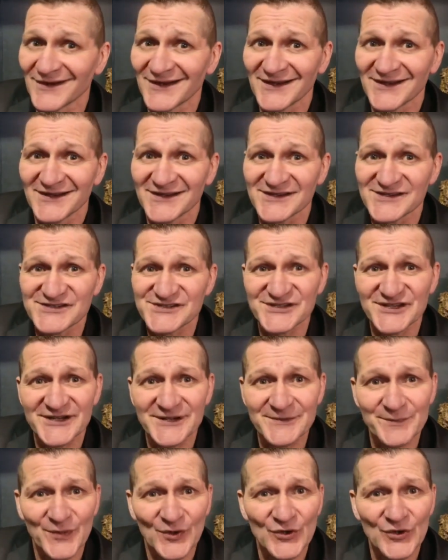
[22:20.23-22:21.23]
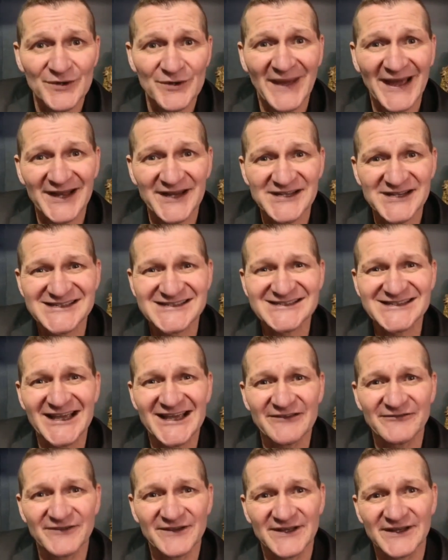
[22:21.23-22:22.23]
Set up automatic
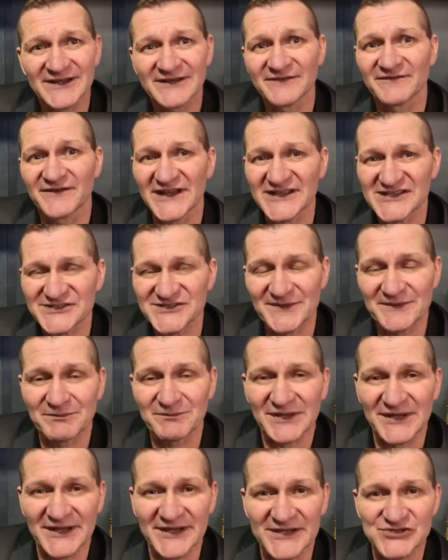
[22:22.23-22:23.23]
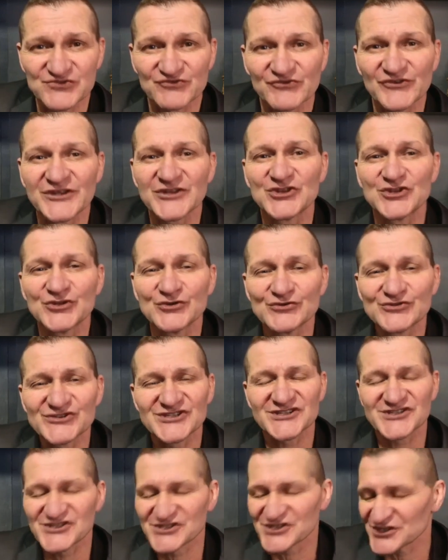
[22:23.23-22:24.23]
saving and investment plans. Reduce
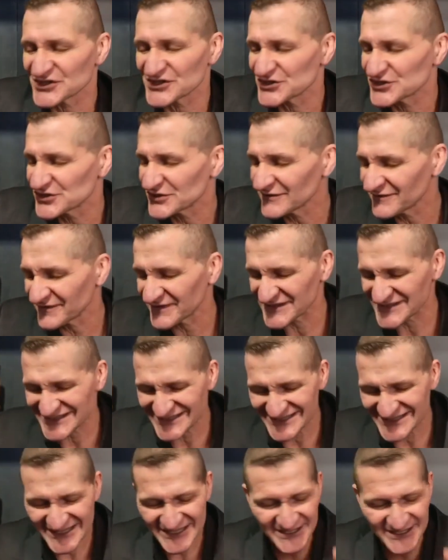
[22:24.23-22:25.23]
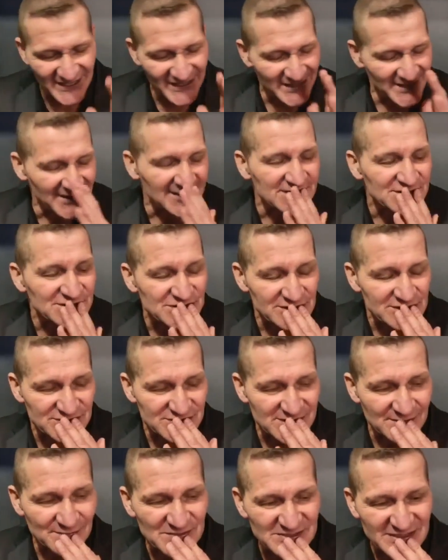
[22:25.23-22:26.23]
decision fatigue. So
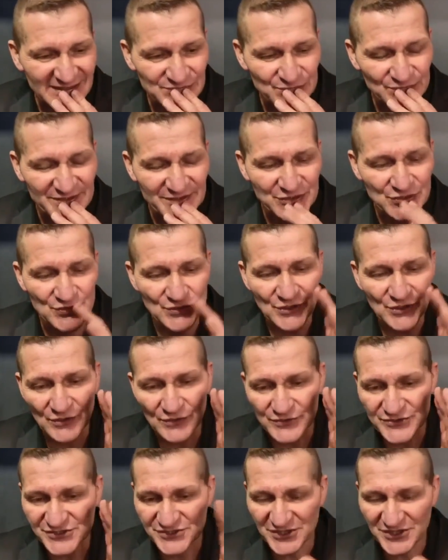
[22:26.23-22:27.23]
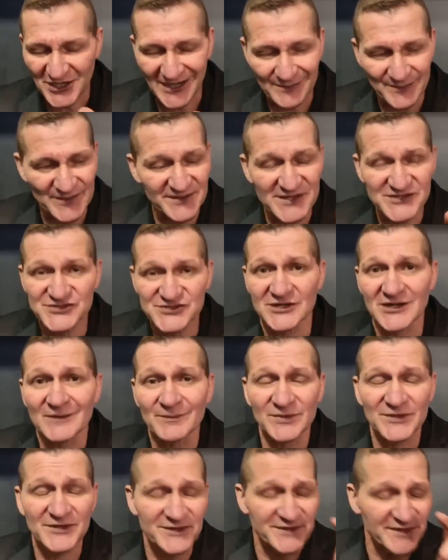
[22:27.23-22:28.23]
sometimes when you go shopping, there's a
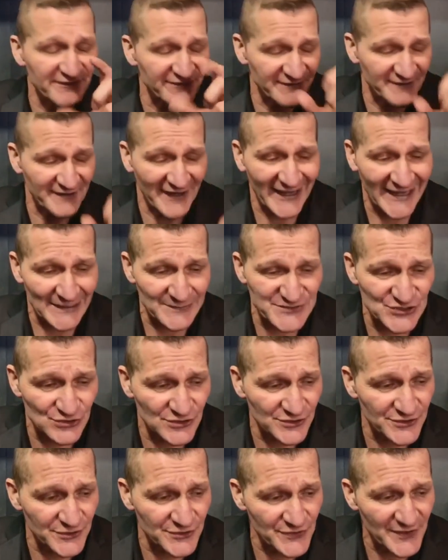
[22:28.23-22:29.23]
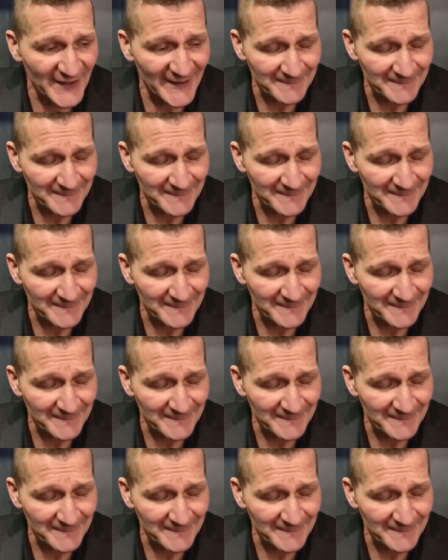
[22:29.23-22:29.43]
couple of different apps you can do that.